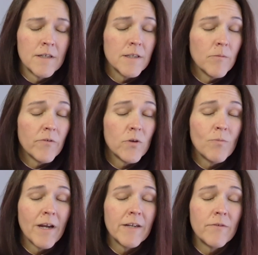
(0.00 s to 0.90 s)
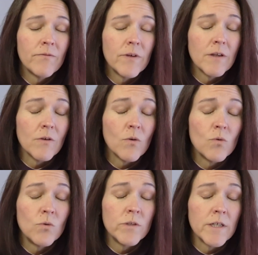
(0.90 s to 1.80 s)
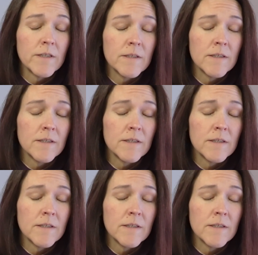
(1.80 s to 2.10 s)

Some of you might even feel a coolness.